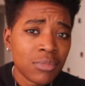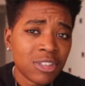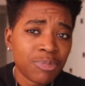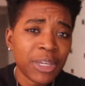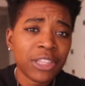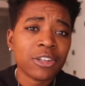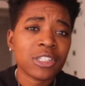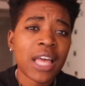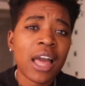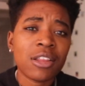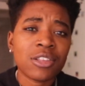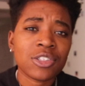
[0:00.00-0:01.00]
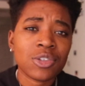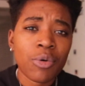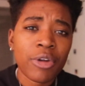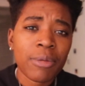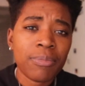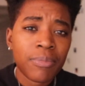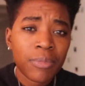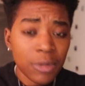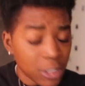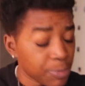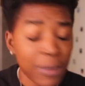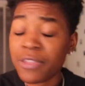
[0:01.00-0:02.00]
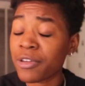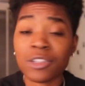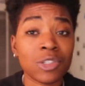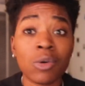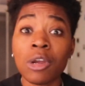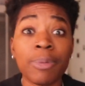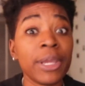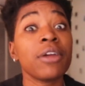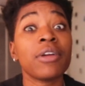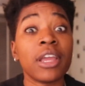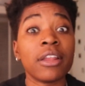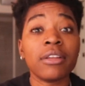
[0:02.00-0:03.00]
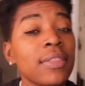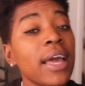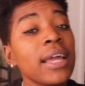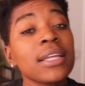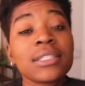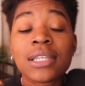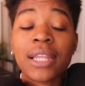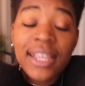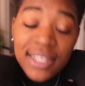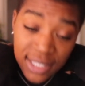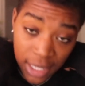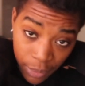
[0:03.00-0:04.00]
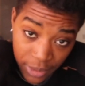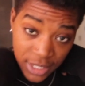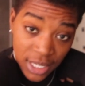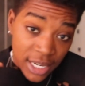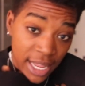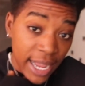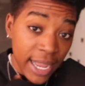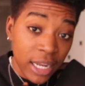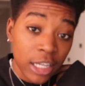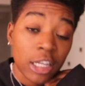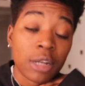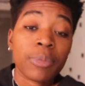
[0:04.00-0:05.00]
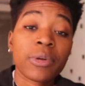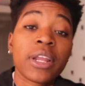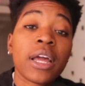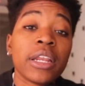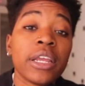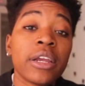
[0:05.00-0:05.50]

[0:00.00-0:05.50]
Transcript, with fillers: speak their side of the story speak their story period and that is today's say what sunday i gotta get up on out